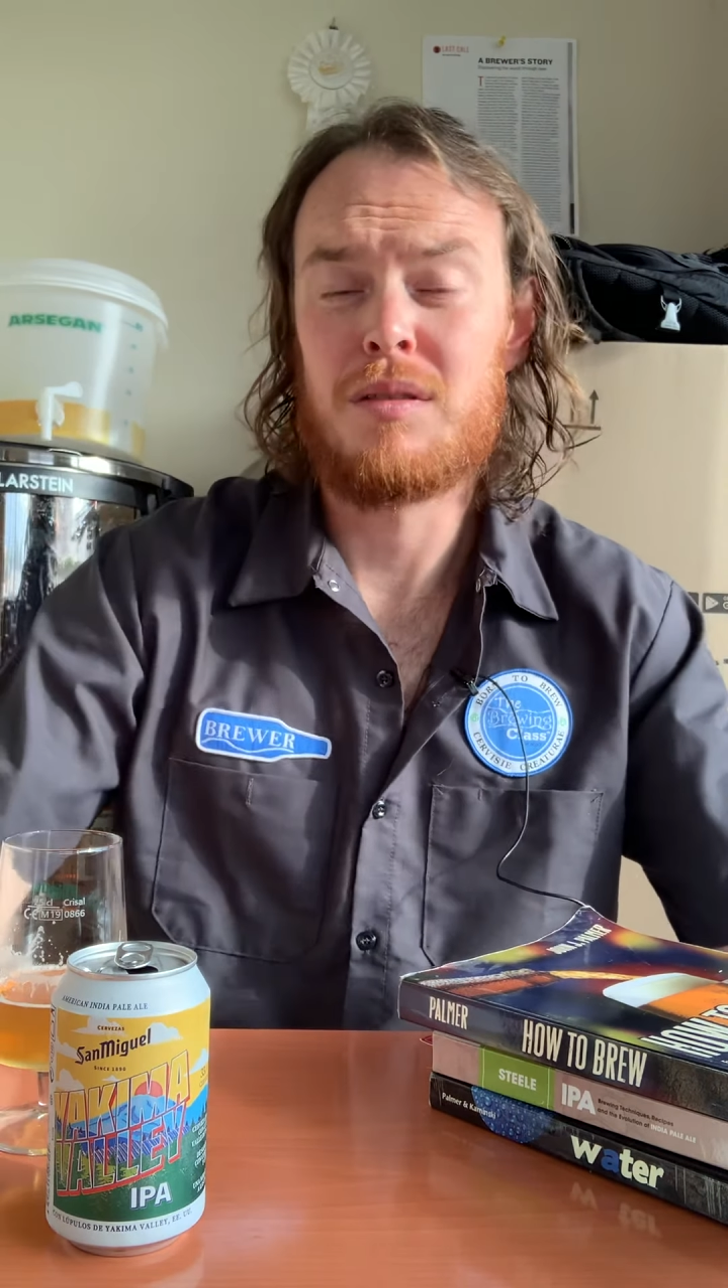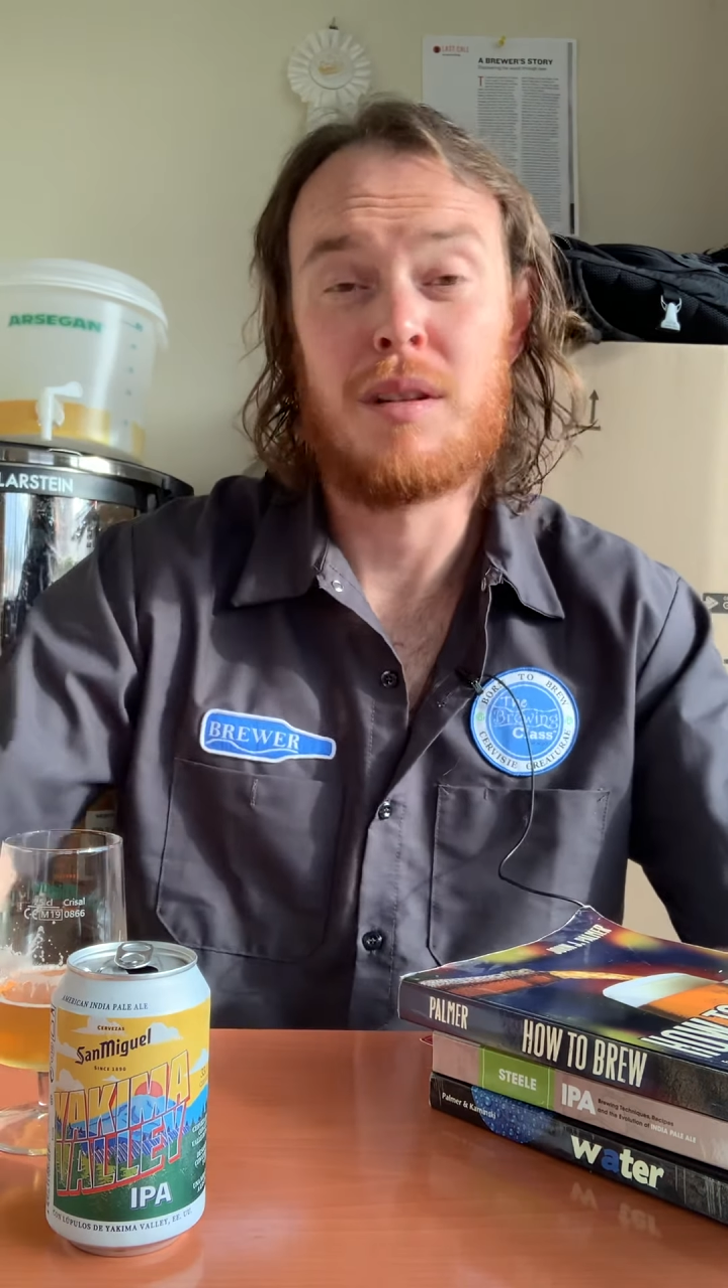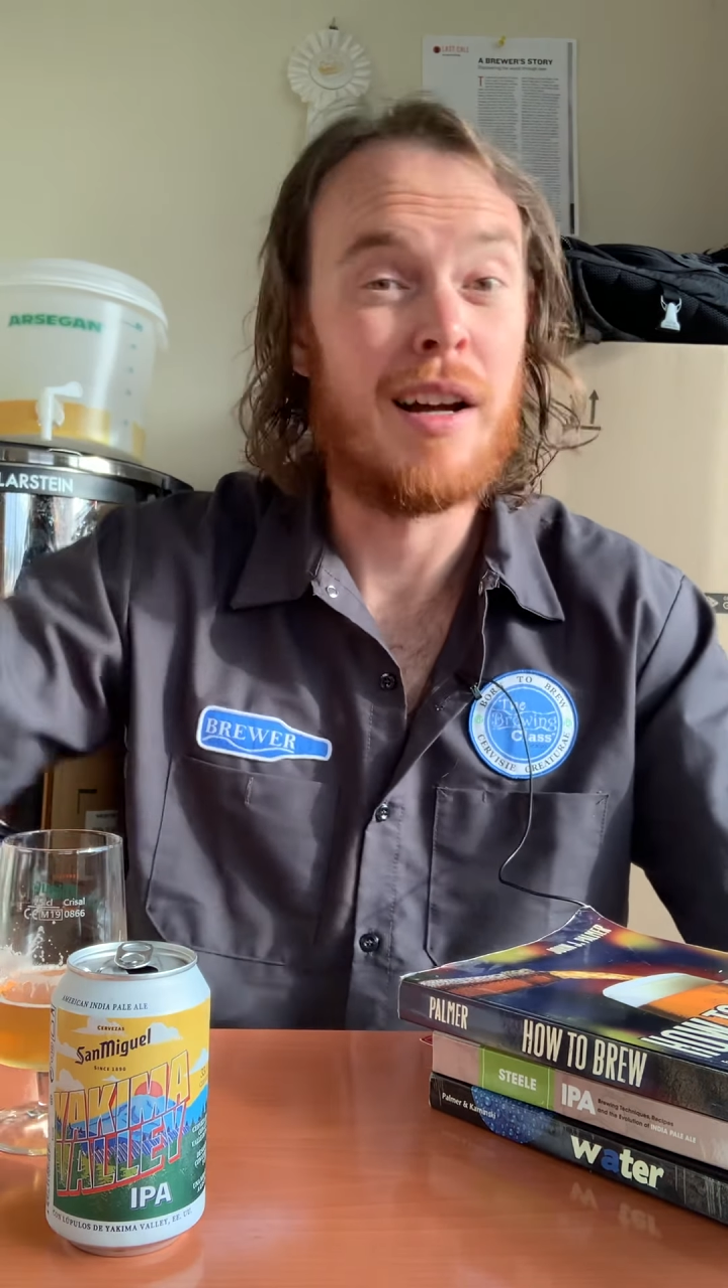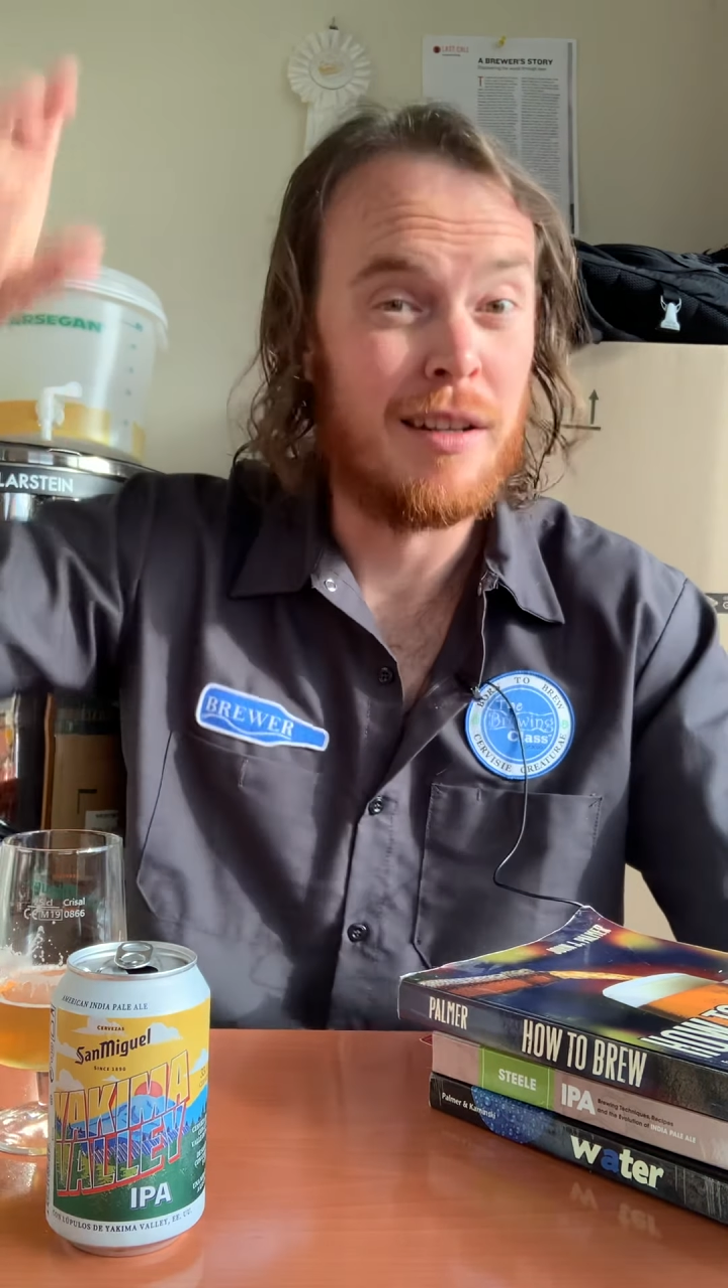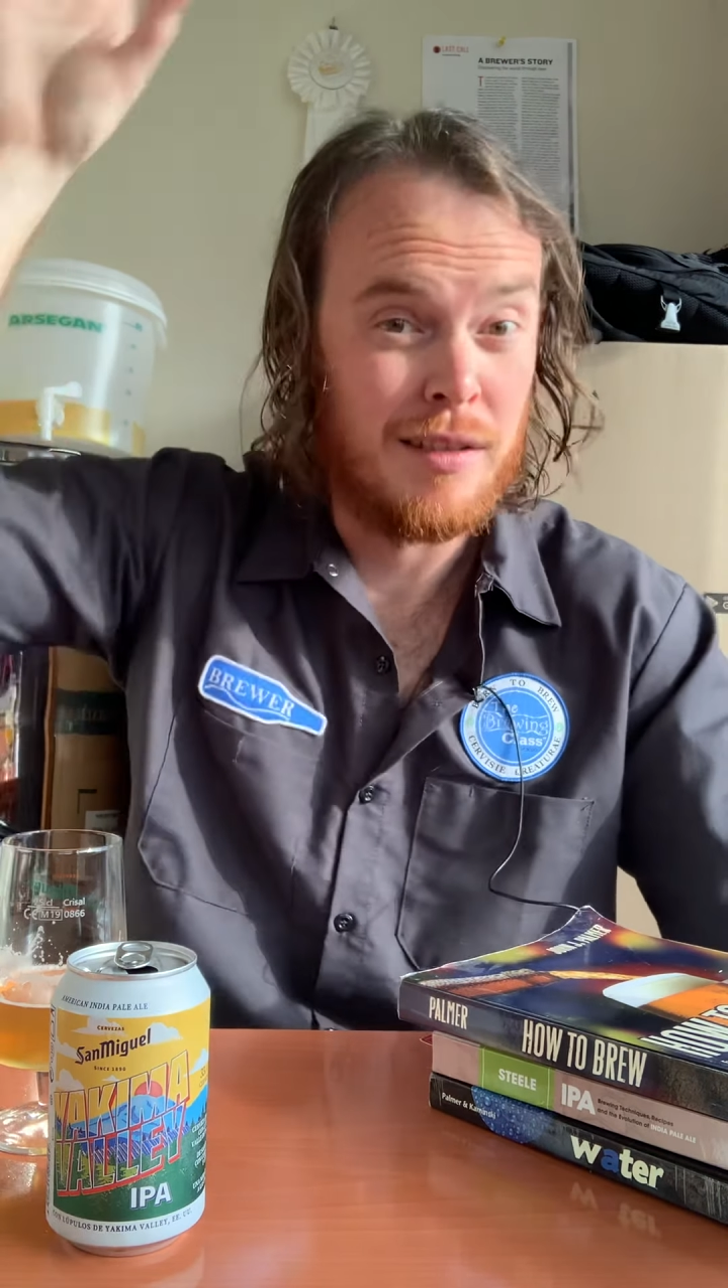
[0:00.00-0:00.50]

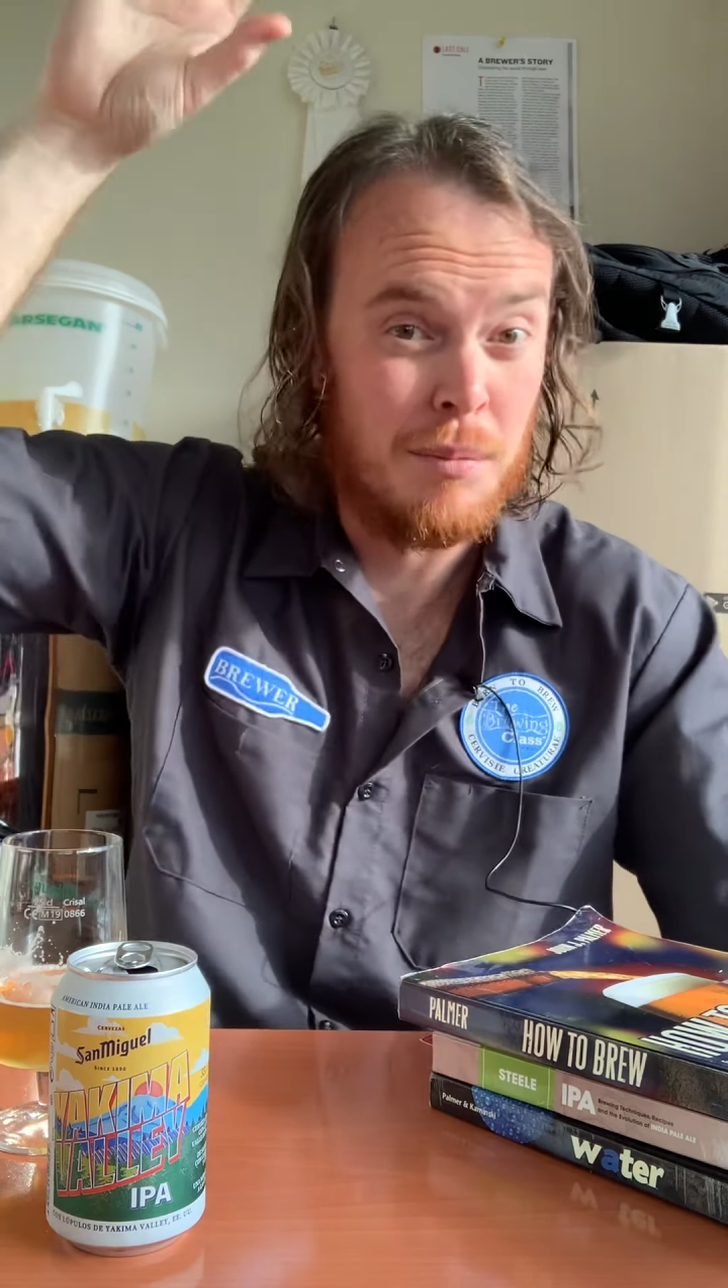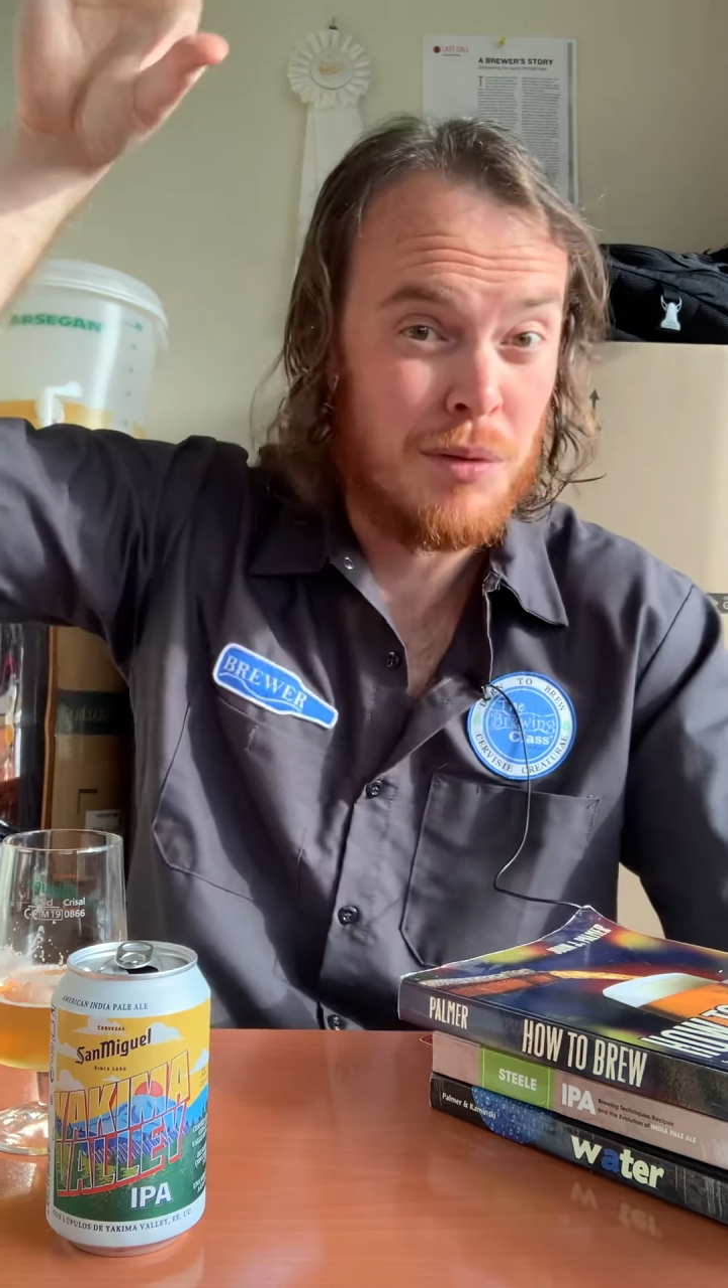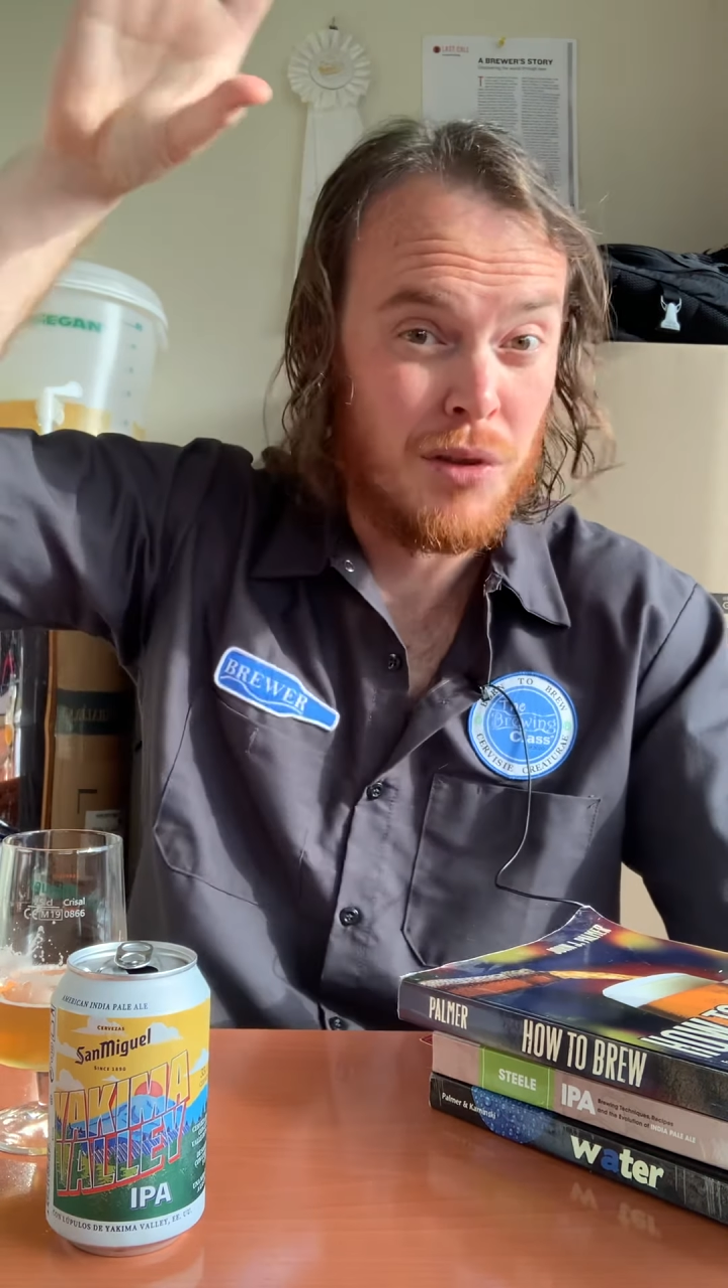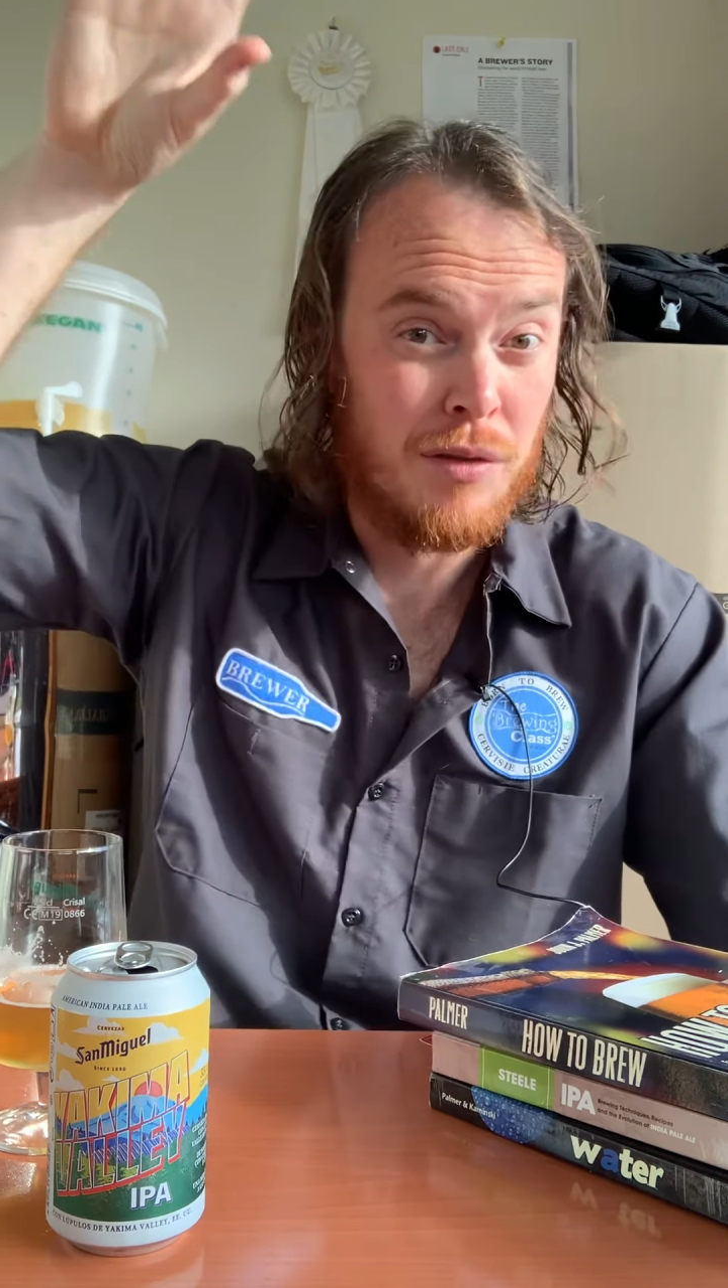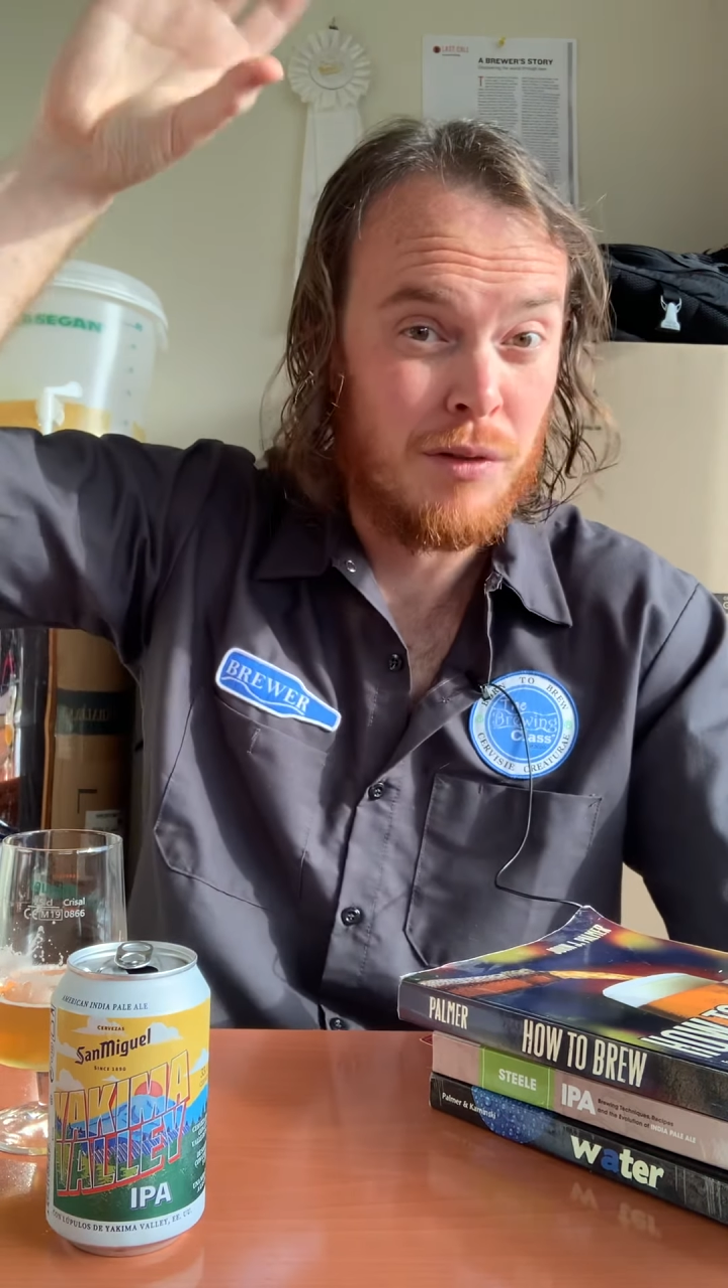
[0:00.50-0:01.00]
higher temperature